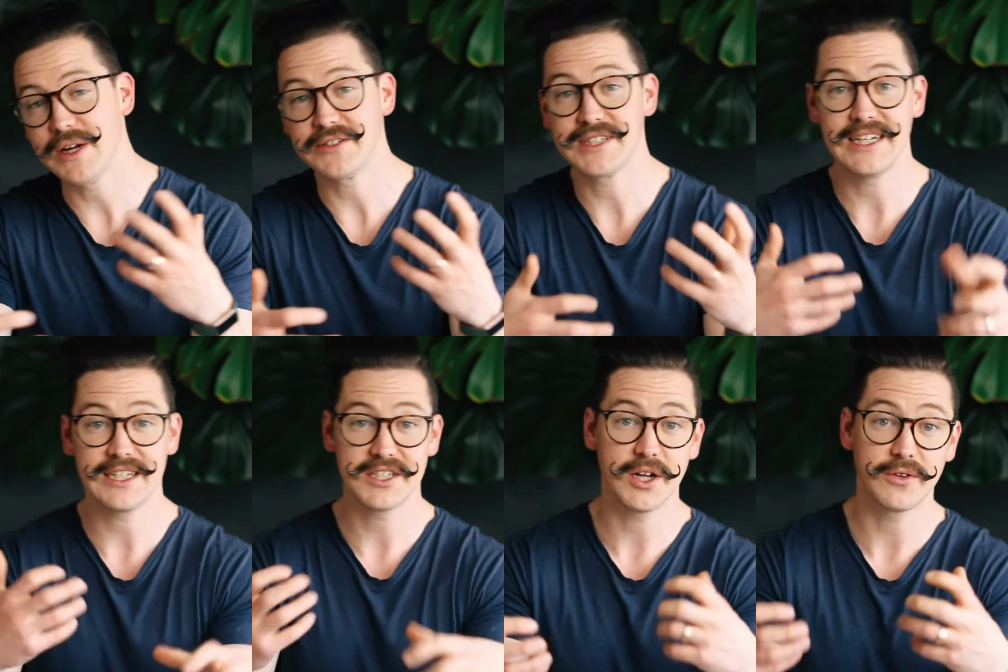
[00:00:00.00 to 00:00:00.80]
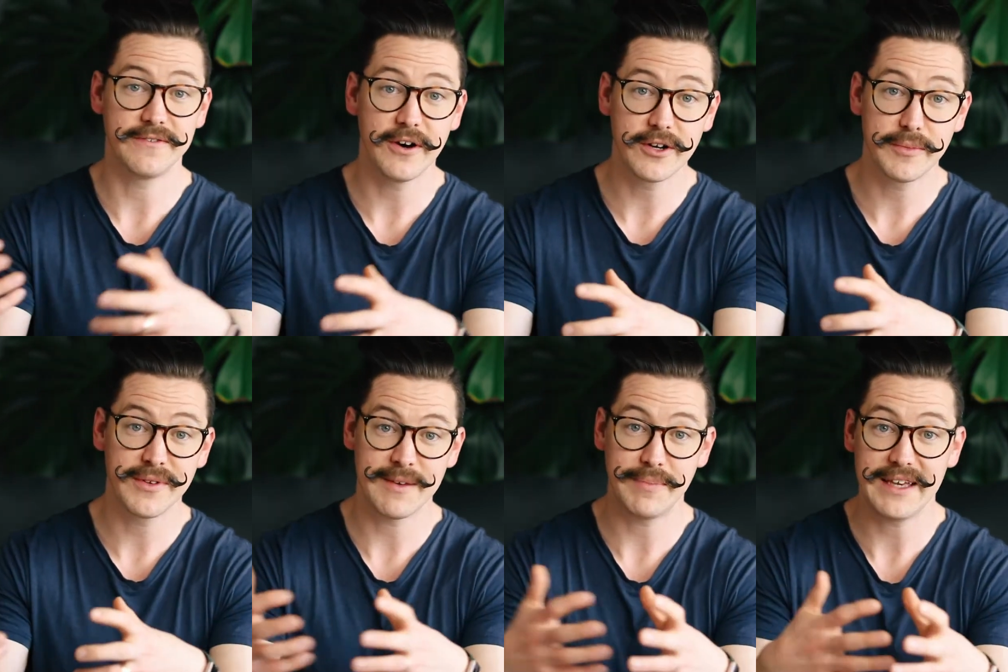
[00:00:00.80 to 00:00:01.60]
else getting to know the photo
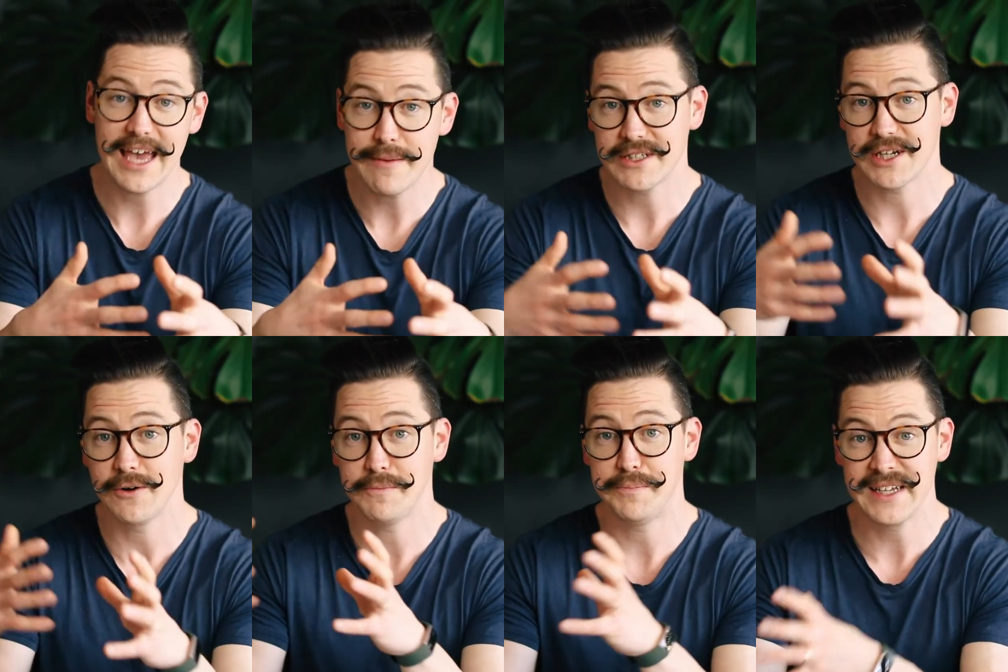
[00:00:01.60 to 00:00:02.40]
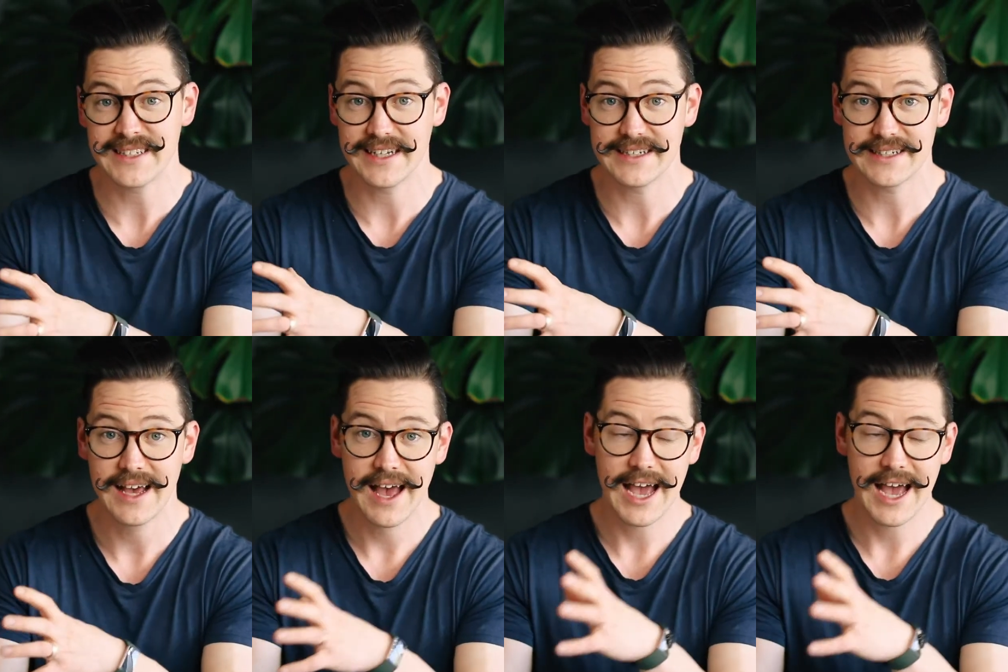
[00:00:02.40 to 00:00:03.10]
booth, it became its own business.